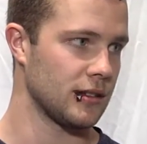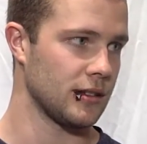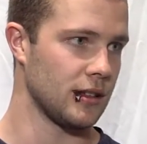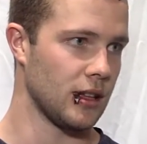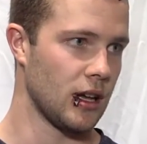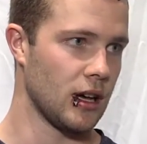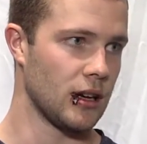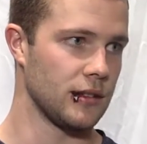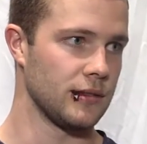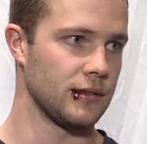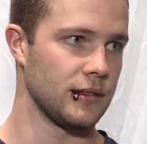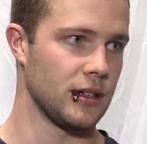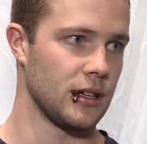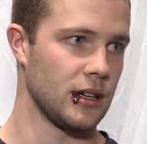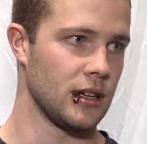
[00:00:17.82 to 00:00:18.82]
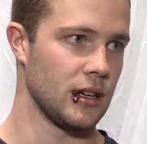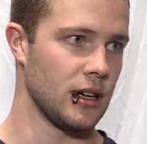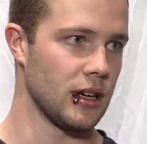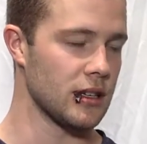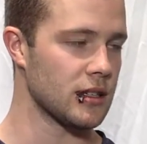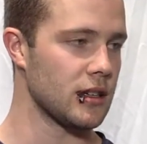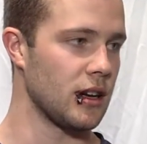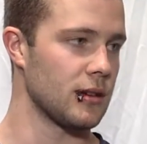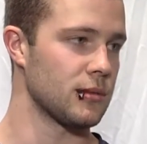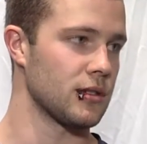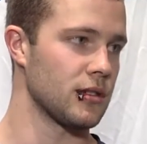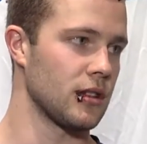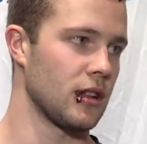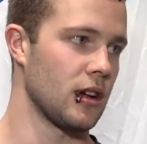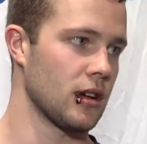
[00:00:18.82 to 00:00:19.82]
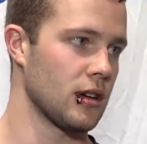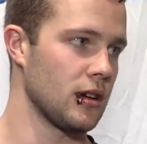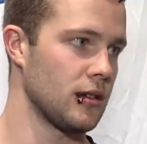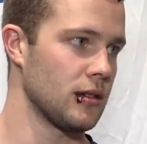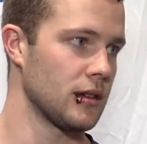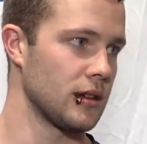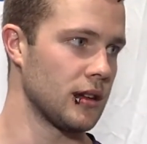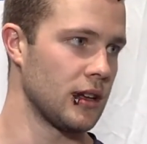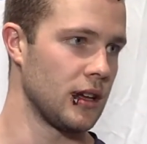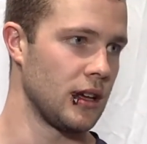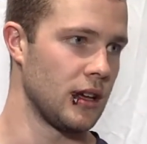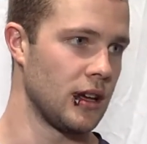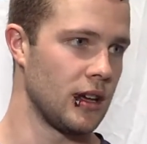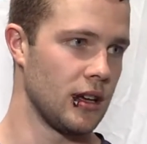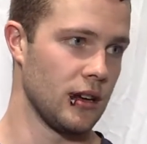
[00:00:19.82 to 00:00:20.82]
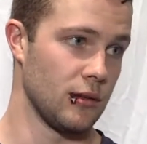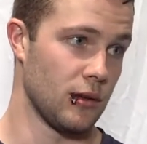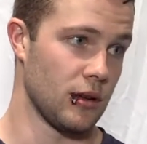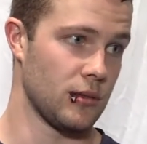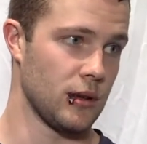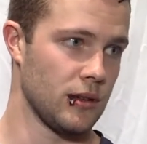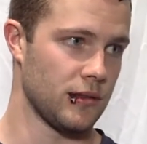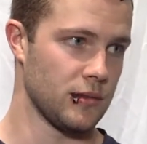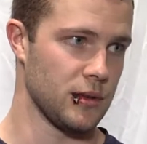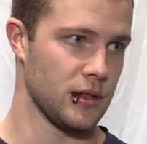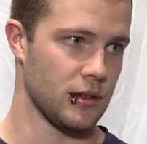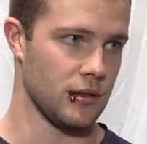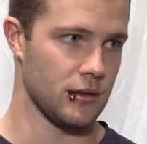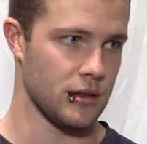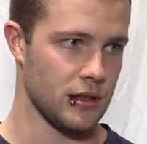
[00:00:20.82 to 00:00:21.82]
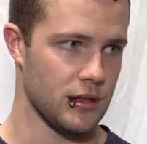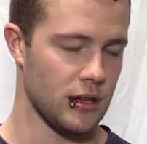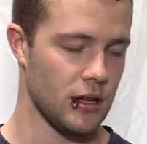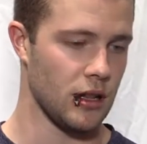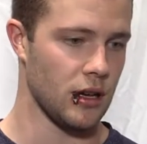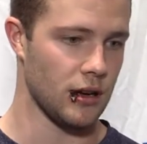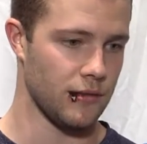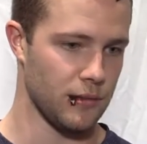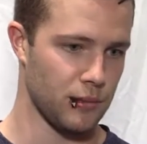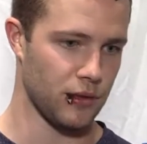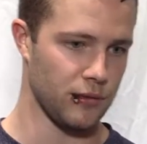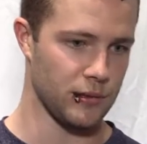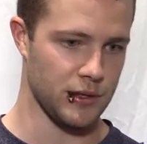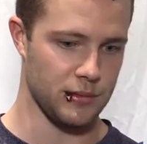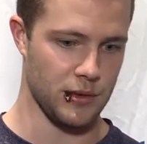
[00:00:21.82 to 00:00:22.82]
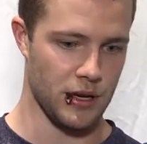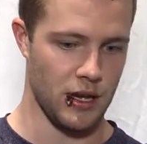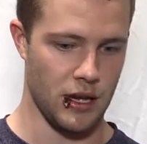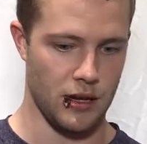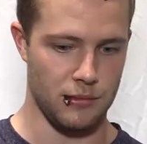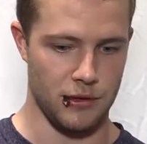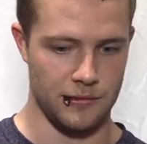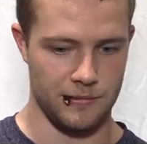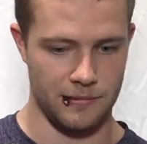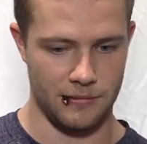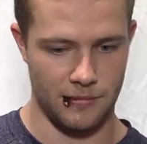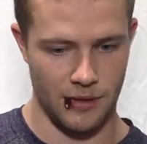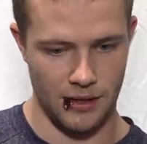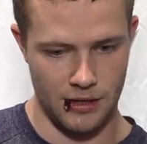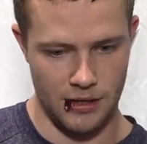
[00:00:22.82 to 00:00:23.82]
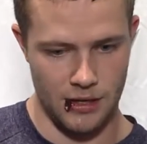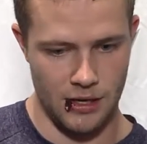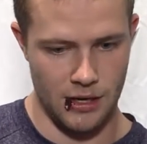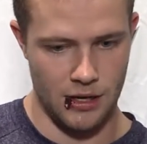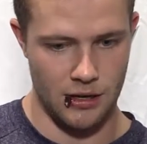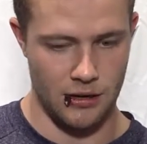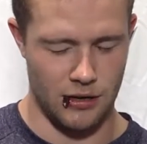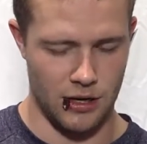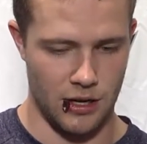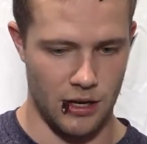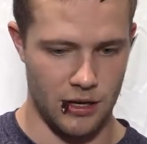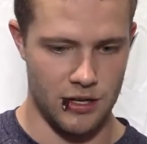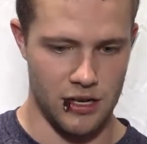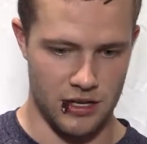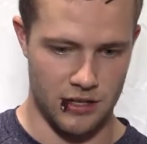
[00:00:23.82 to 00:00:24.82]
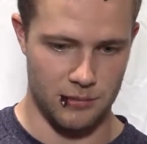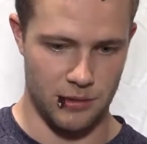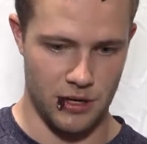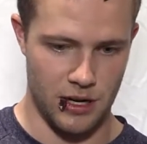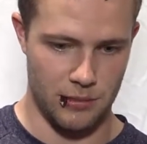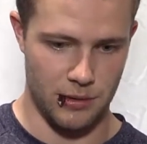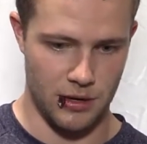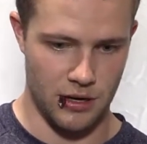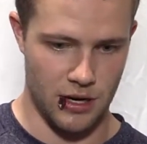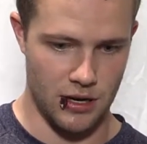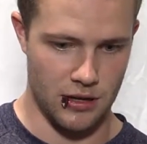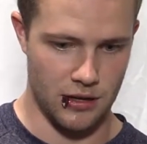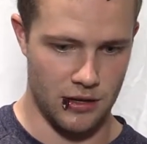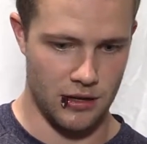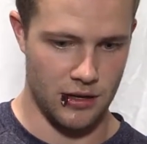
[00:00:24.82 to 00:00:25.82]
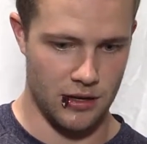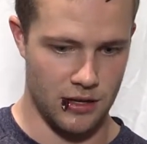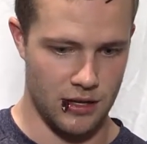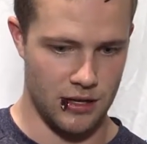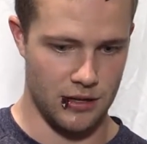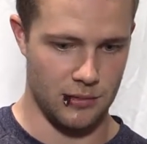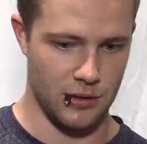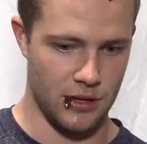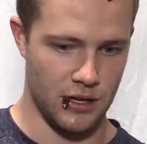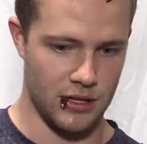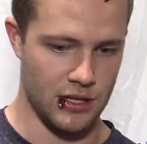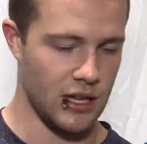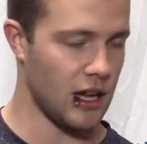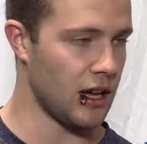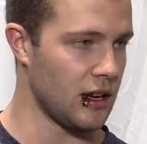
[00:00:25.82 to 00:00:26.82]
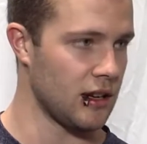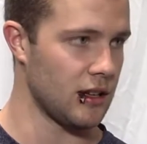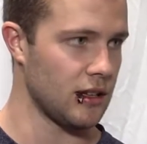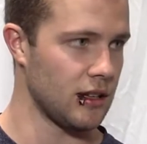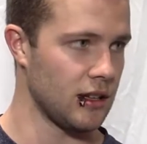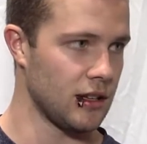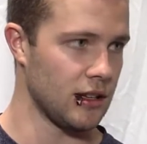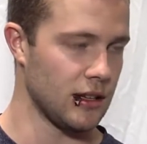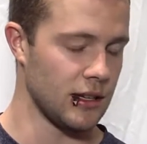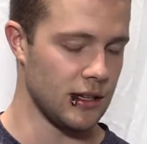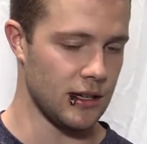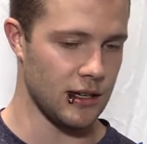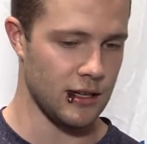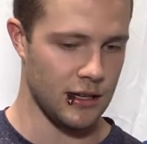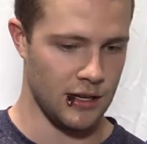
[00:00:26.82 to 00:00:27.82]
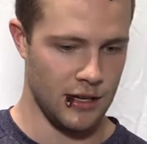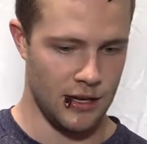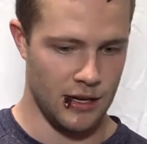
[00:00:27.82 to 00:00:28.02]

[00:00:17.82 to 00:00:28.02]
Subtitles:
a lot of ice time during the lockout, and it worked well for me. The coaches saw a lot of improvements in my game, and you know, I got a chance to play up here, I think, because of that. And